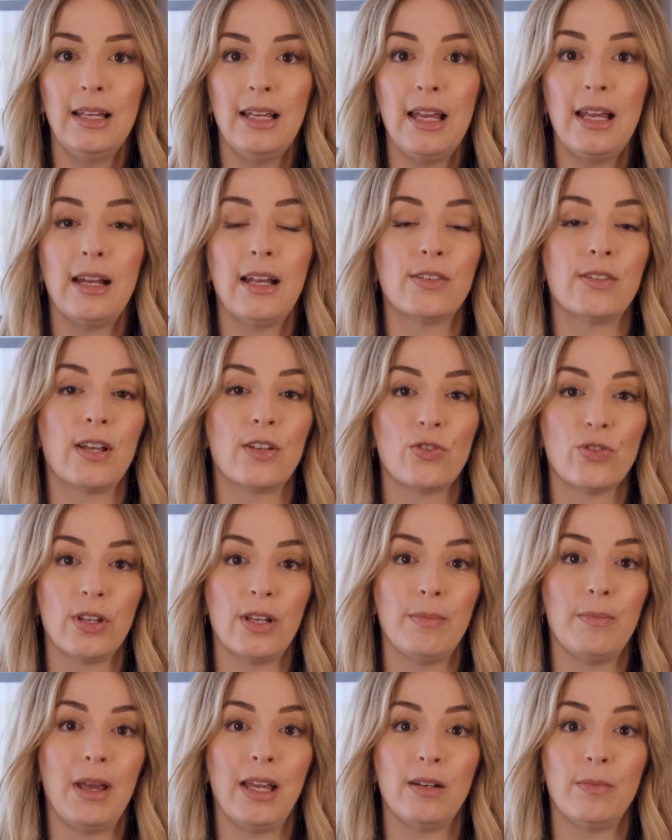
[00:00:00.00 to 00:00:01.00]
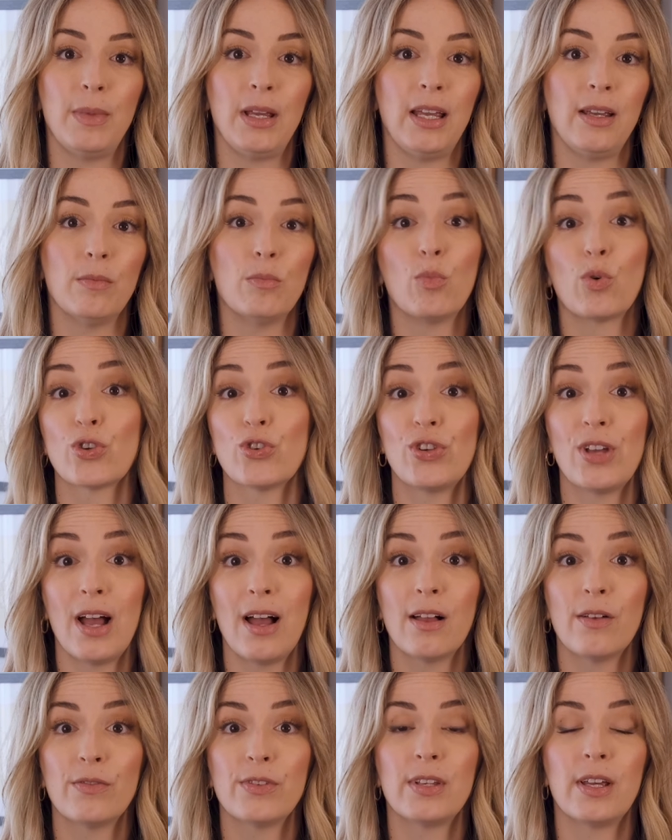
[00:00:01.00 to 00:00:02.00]
it essentially made me more
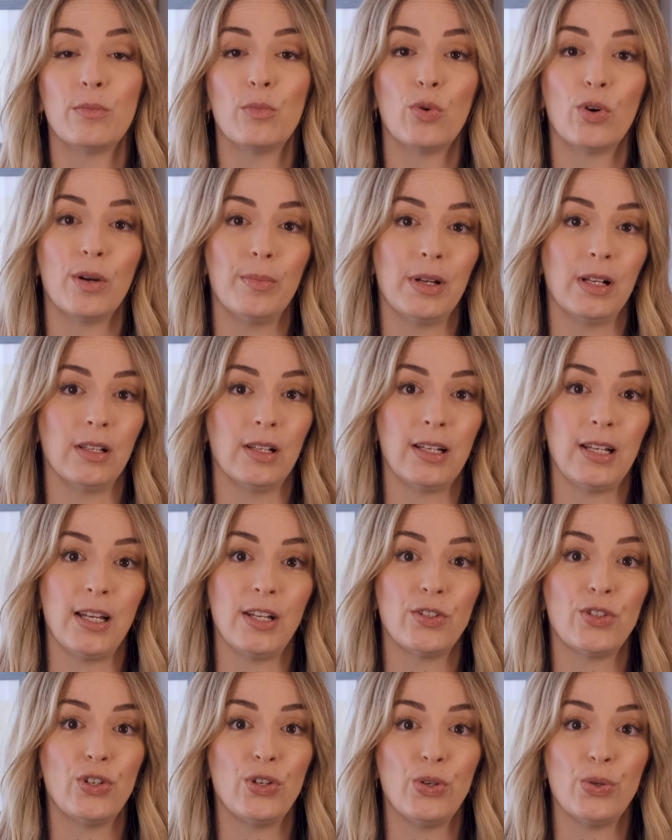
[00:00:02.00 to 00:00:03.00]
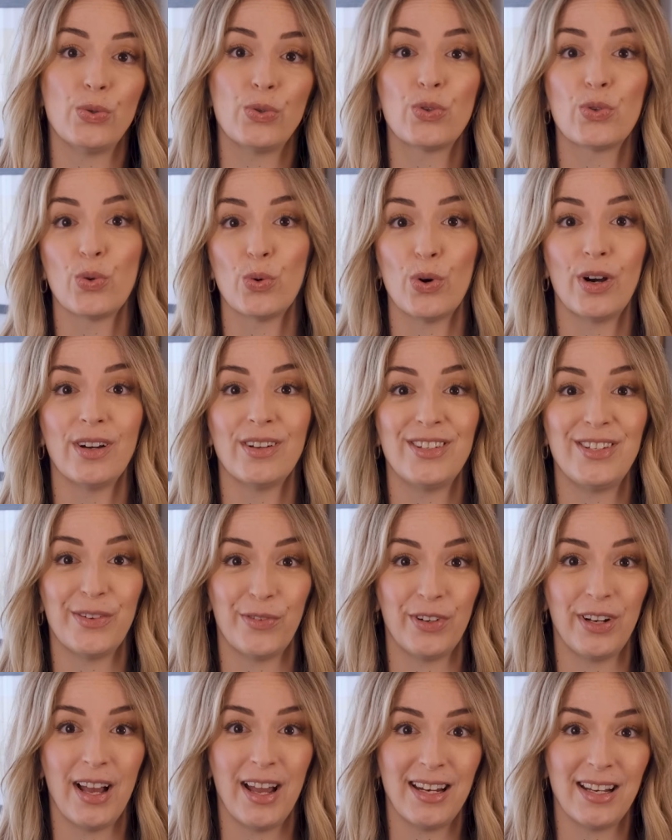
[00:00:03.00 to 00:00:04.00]
shelves and more ability to store
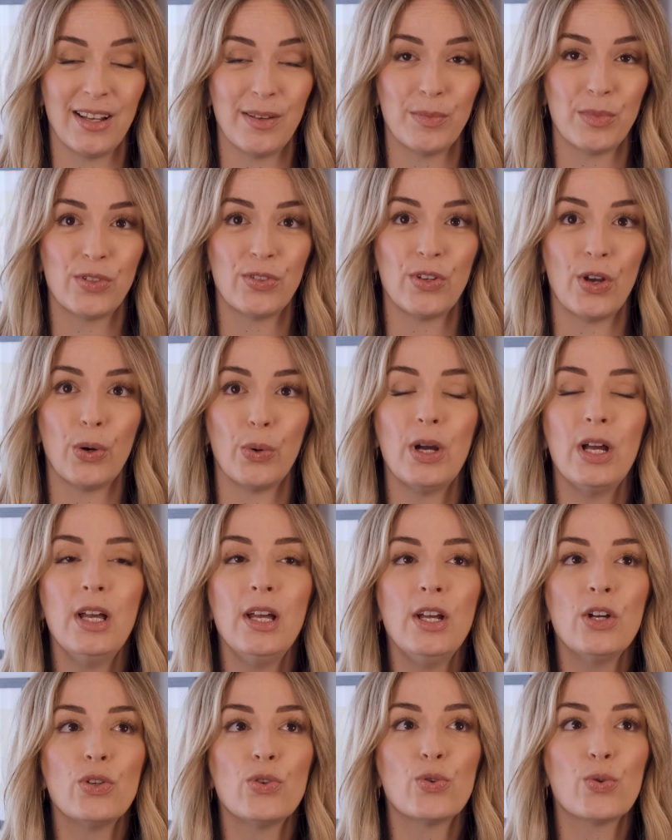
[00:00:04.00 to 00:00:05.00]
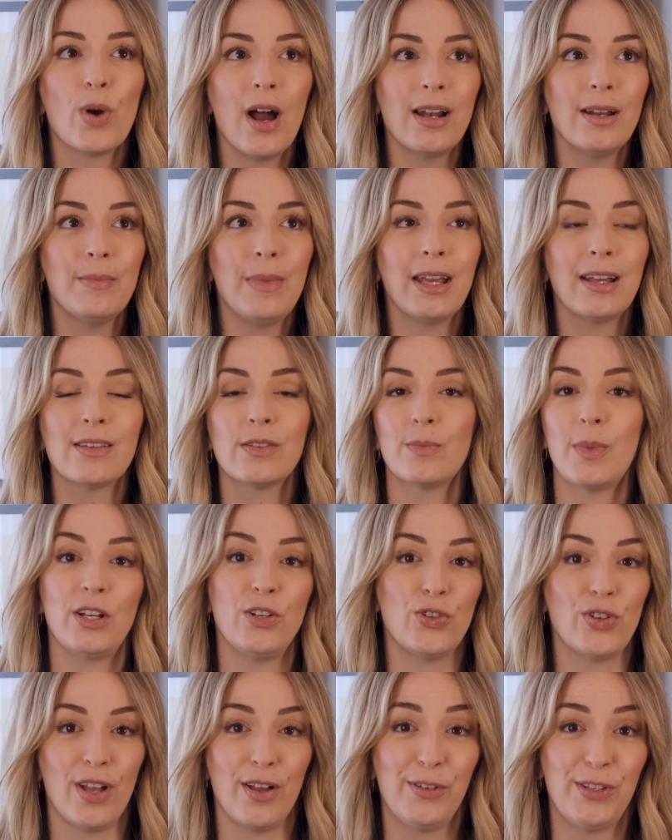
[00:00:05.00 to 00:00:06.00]
different items. So try to make as many
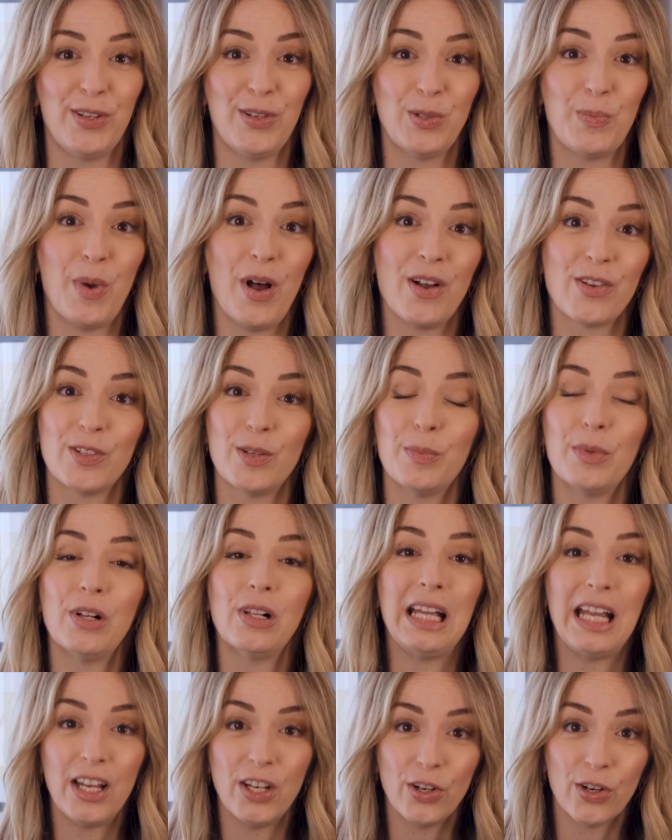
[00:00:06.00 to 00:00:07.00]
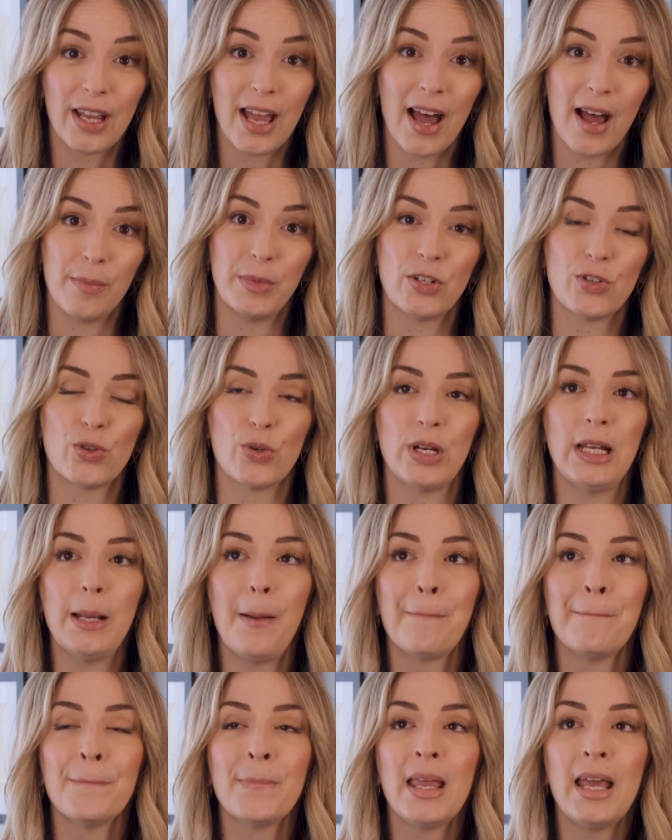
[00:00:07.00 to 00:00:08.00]
shelves as possible in your
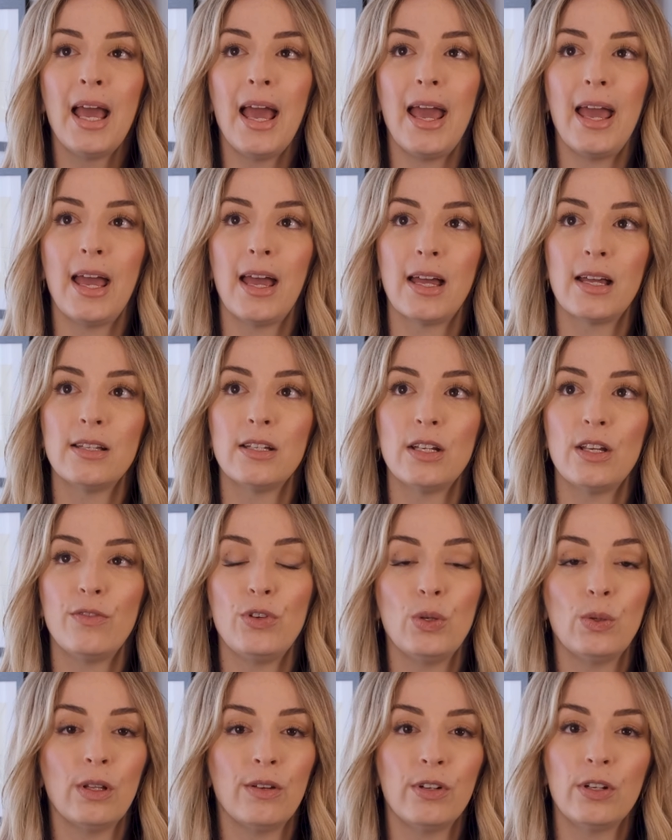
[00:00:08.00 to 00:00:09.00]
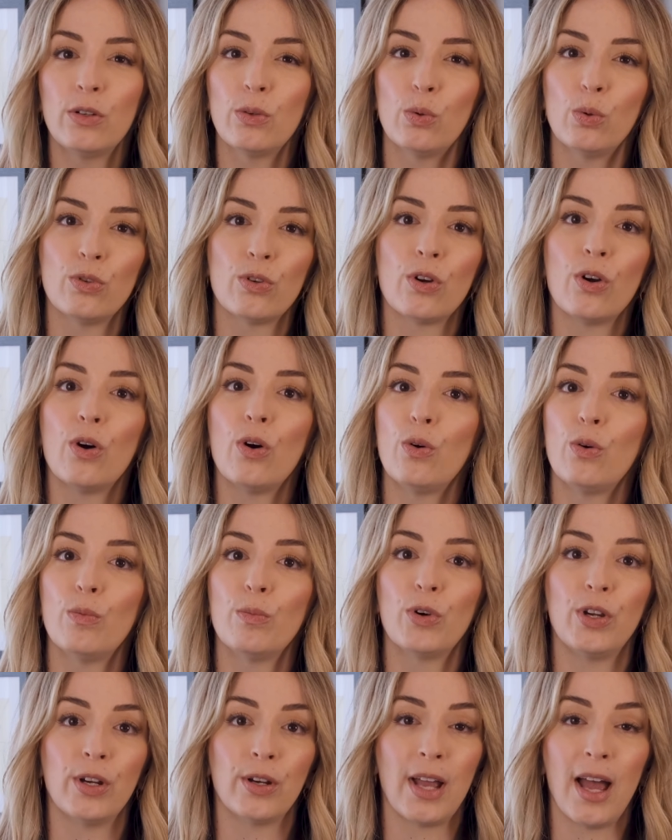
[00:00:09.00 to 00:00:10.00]
cabinetry. And if you live in an older
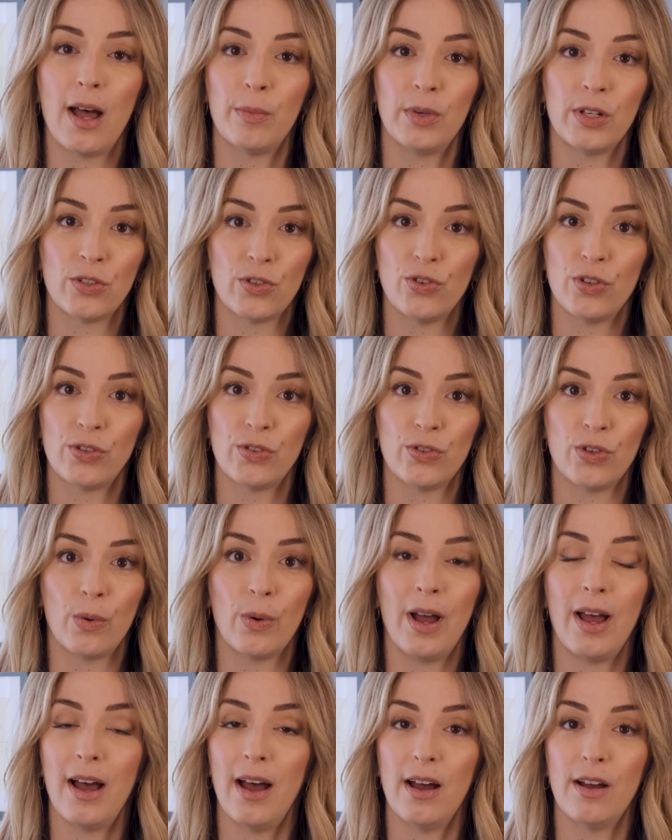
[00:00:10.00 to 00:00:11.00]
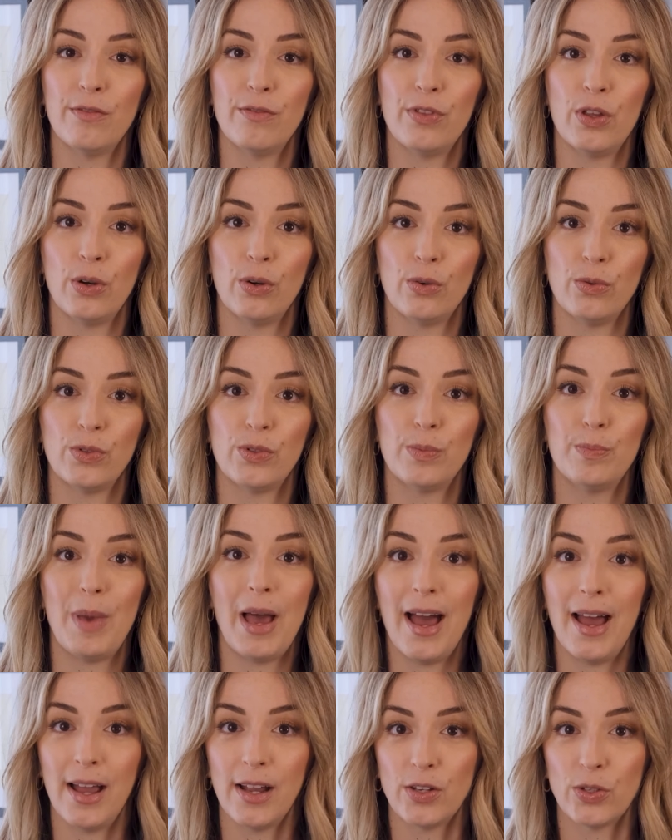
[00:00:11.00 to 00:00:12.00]
home or your cabinets just don't have those
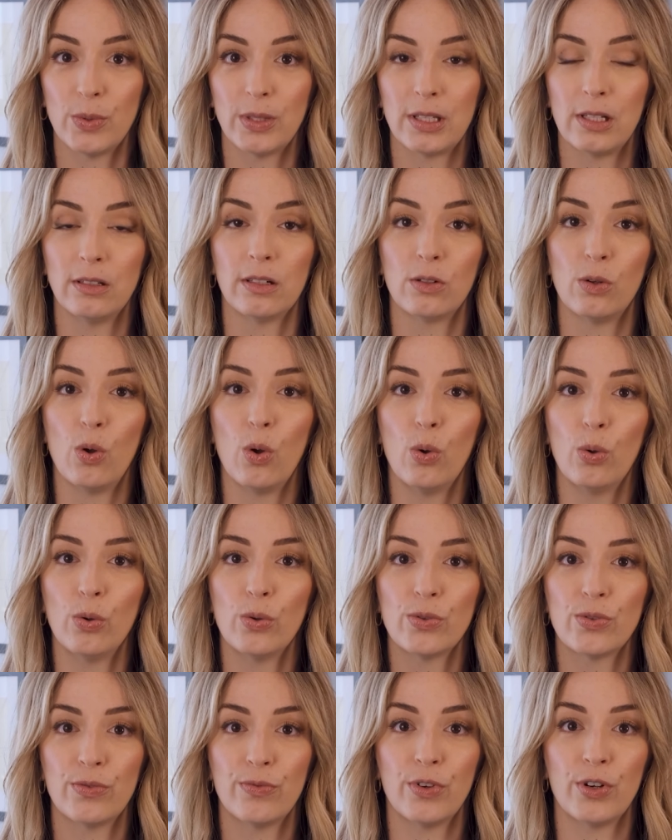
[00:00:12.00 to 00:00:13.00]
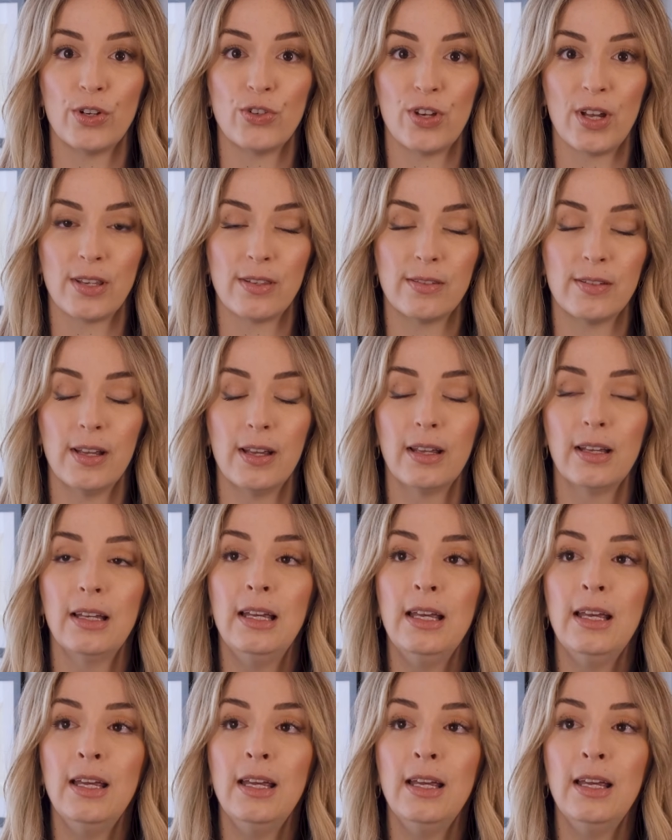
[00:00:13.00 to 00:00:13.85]
pegs with the little holes for adjusting,